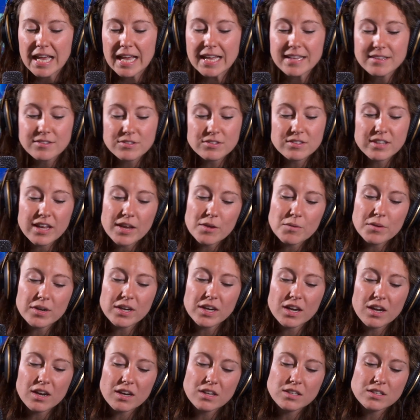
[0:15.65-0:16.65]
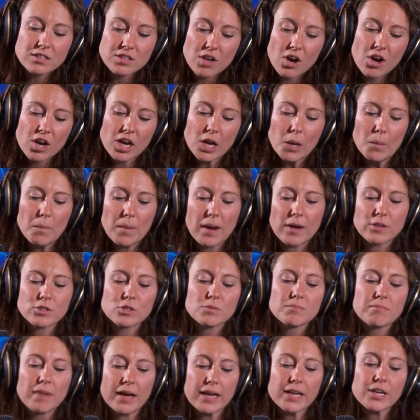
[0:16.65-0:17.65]
and today we're gonna talk
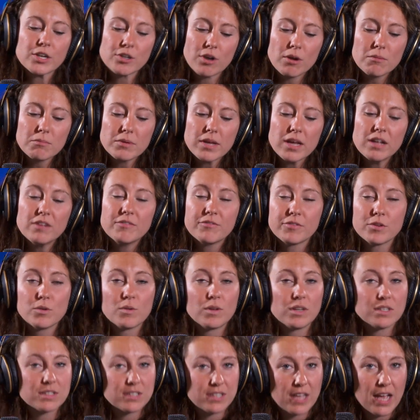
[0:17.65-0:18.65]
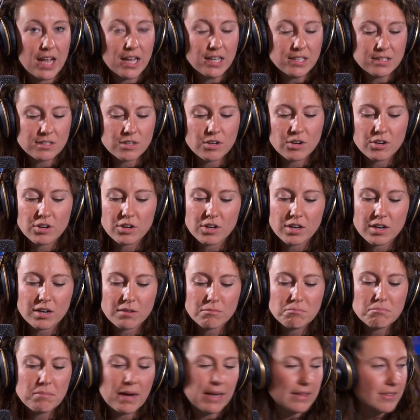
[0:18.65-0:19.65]
about microbial fuel cells
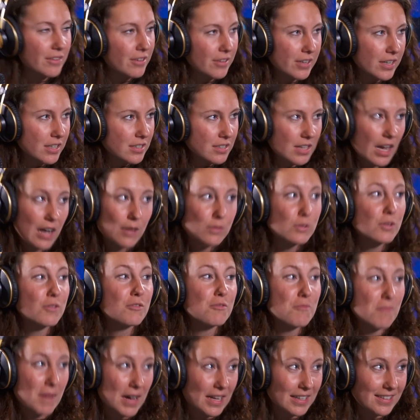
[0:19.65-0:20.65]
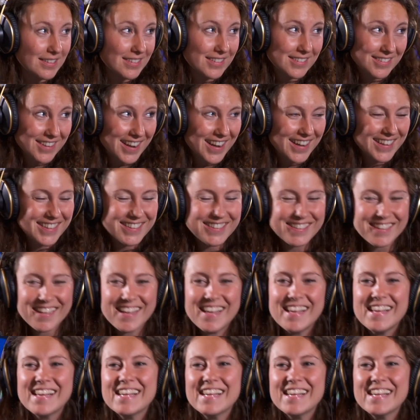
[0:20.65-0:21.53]
or batteries out of mud, right?